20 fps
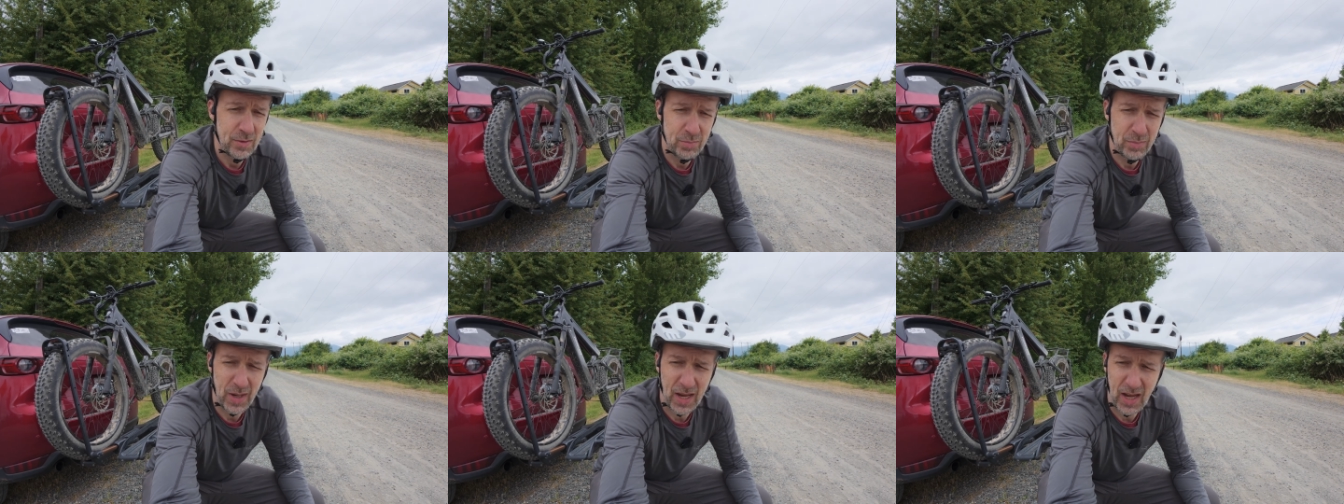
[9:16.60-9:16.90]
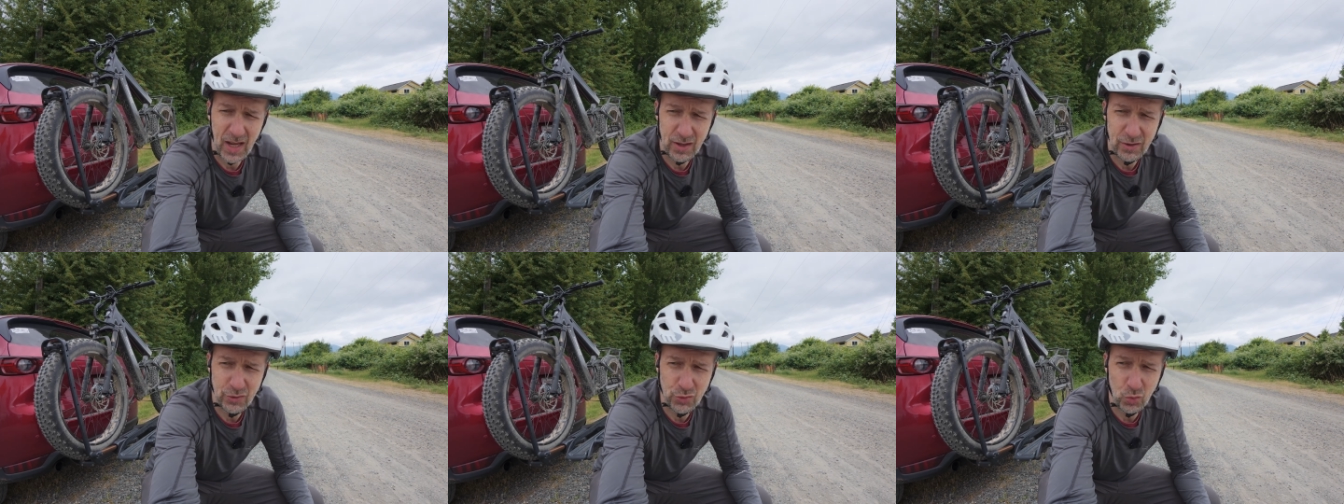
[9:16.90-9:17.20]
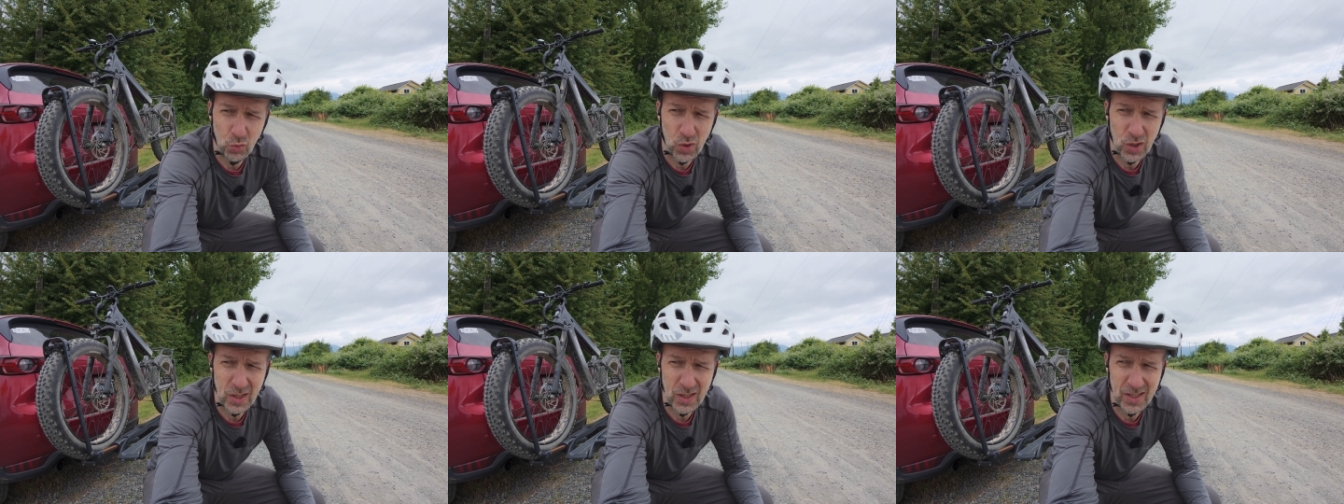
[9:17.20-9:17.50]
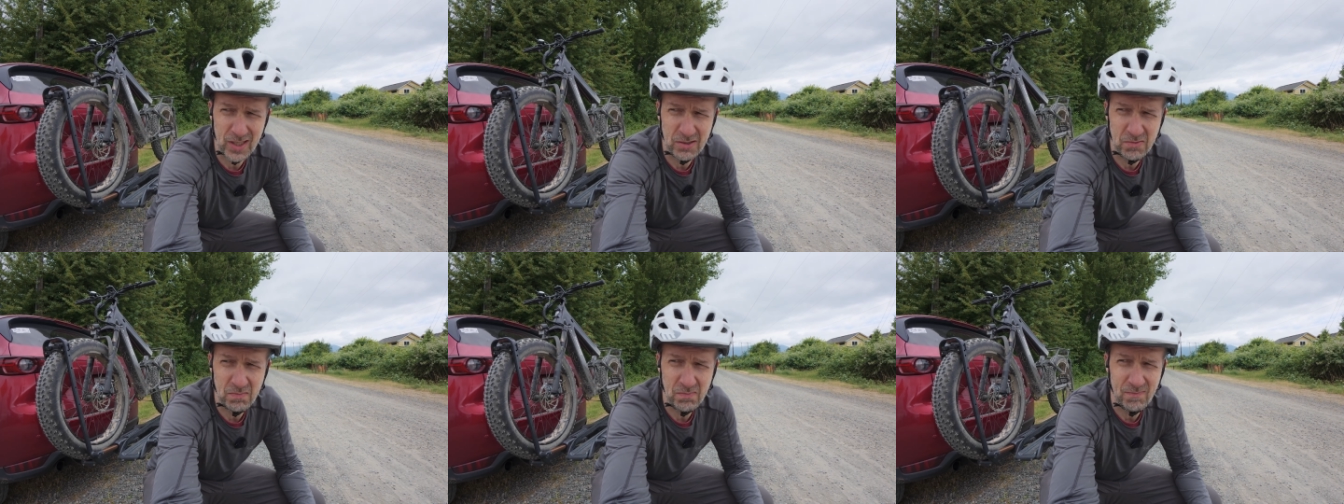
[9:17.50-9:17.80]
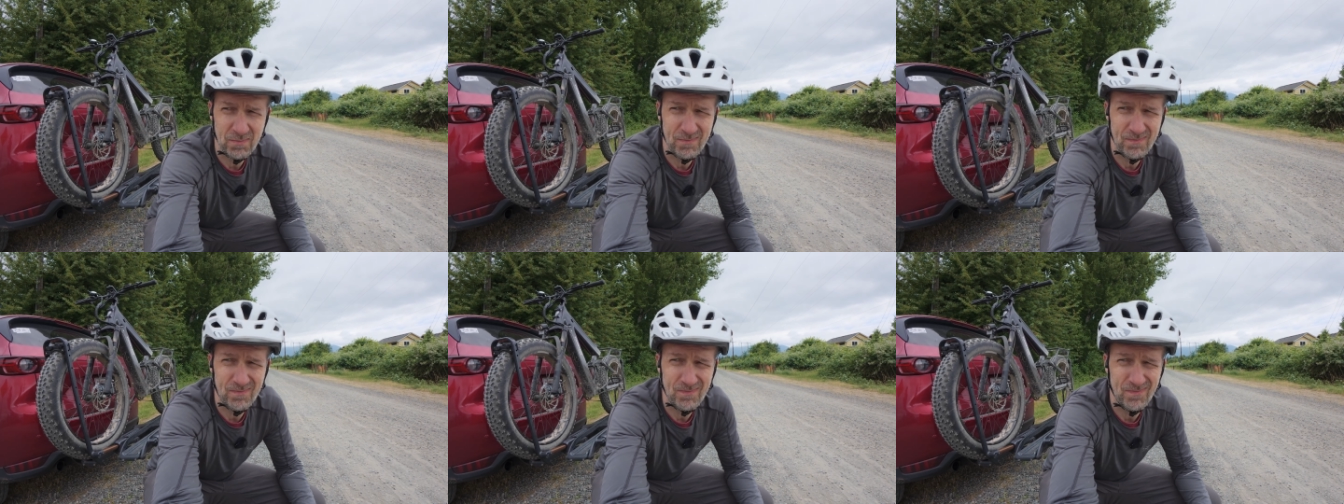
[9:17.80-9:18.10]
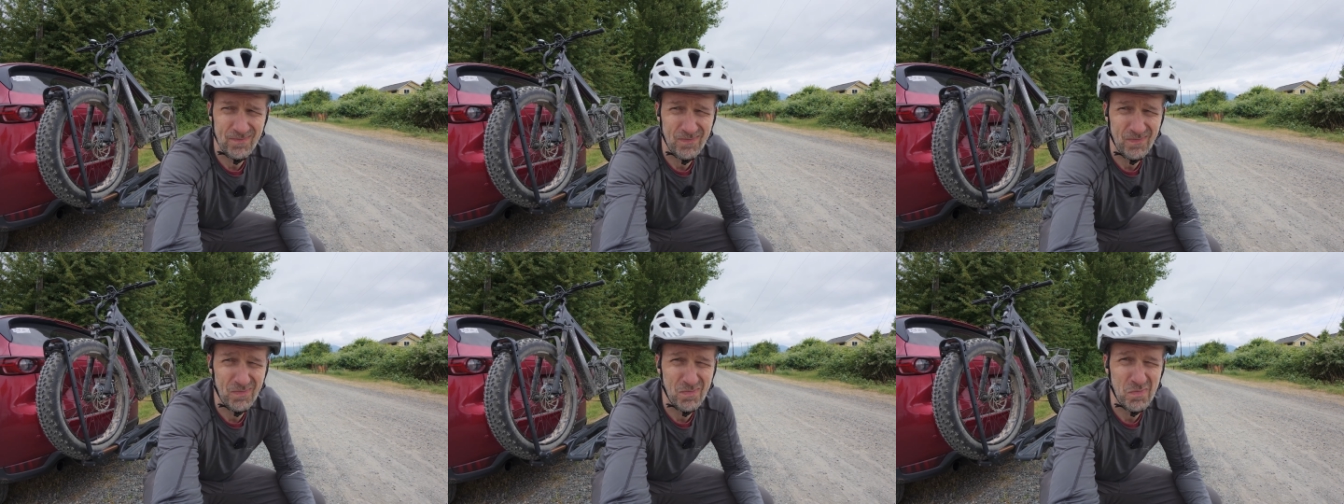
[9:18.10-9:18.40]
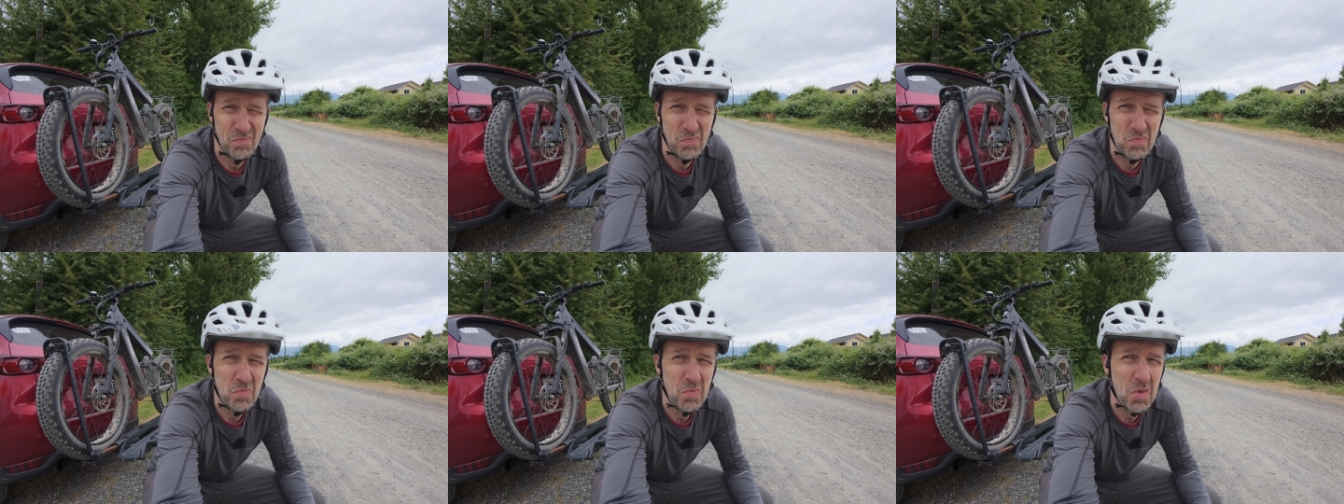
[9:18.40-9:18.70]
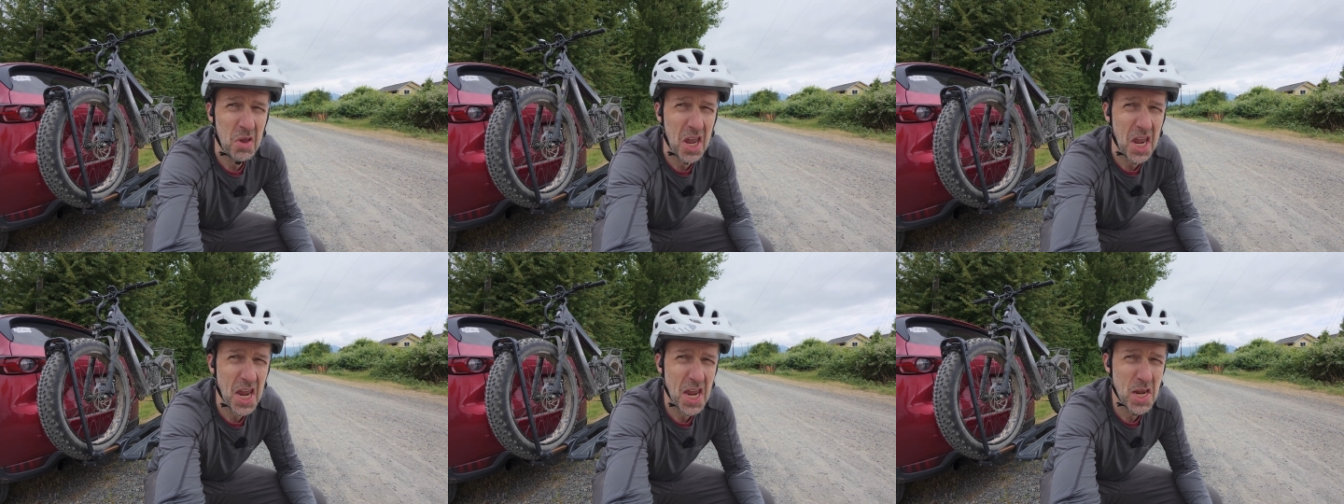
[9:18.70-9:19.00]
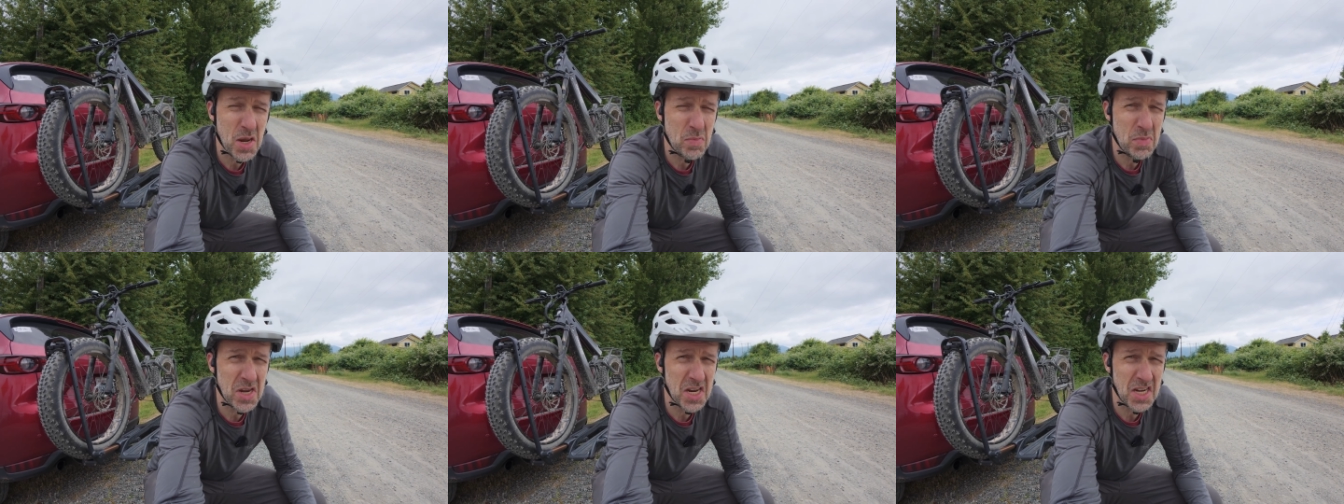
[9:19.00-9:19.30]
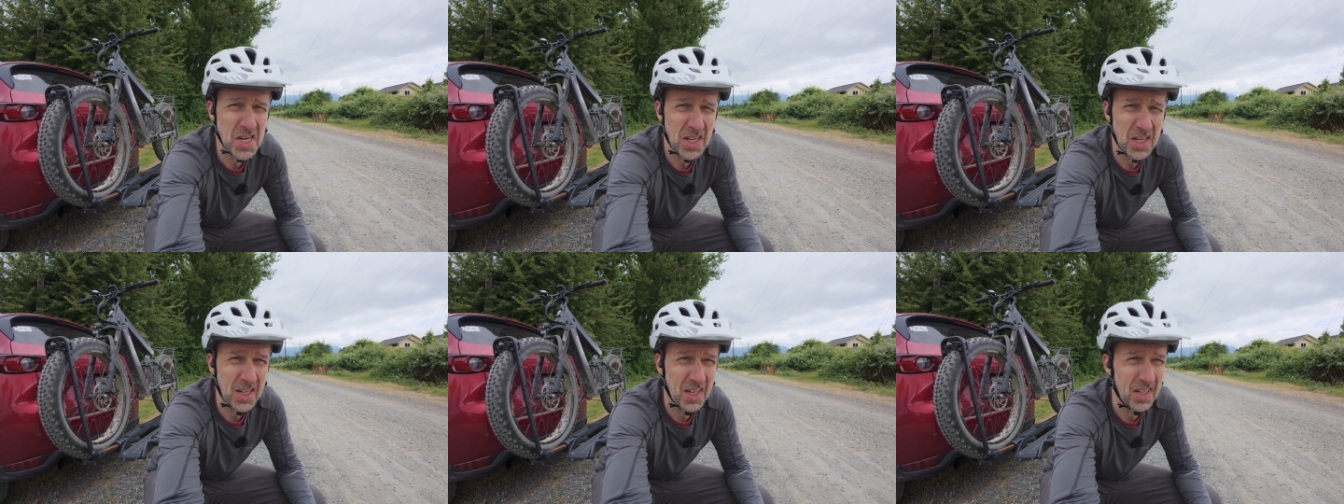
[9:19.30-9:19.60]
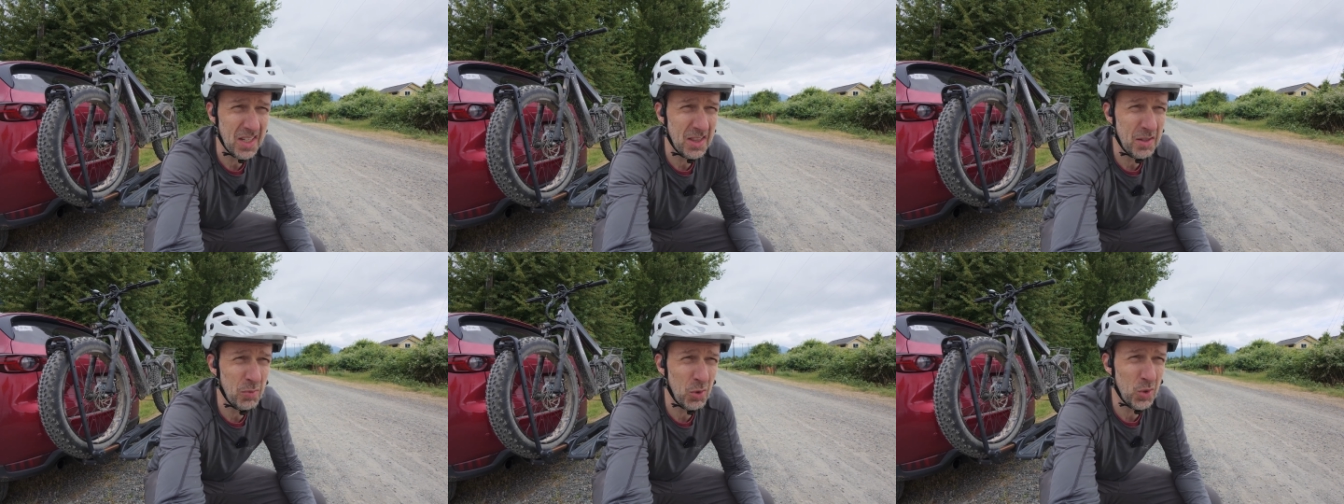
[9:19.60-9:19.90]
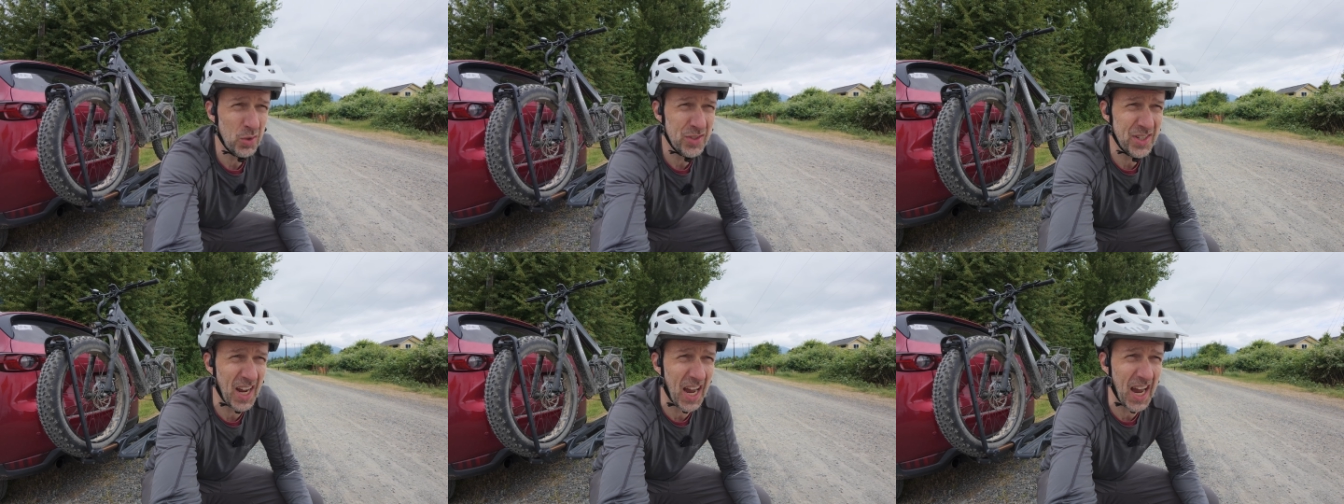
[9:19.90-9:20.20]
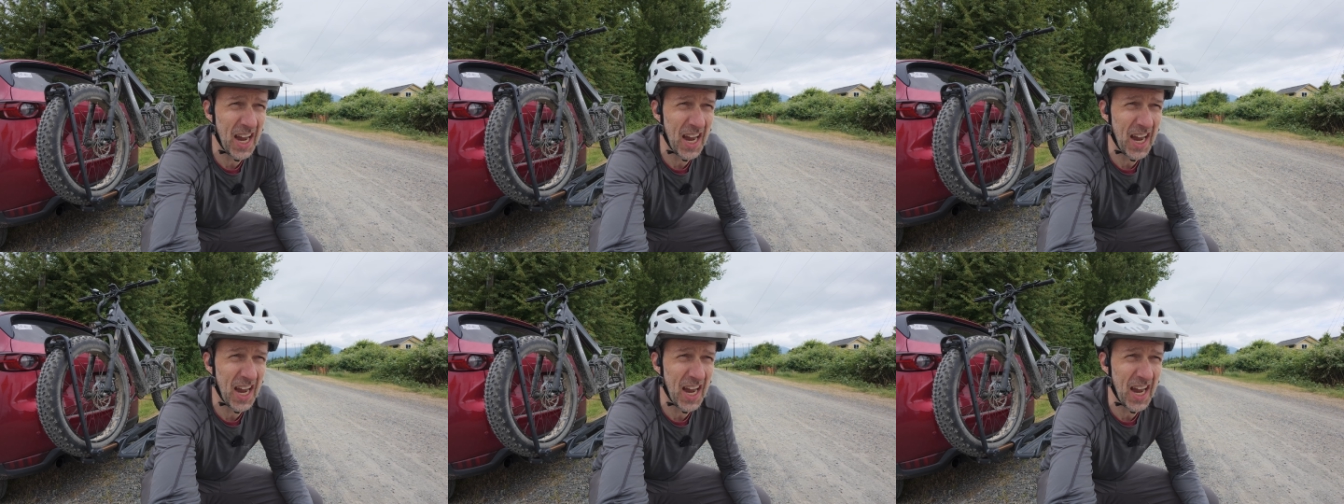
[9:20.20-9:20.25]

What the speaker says: PAZ 1, maybe in the most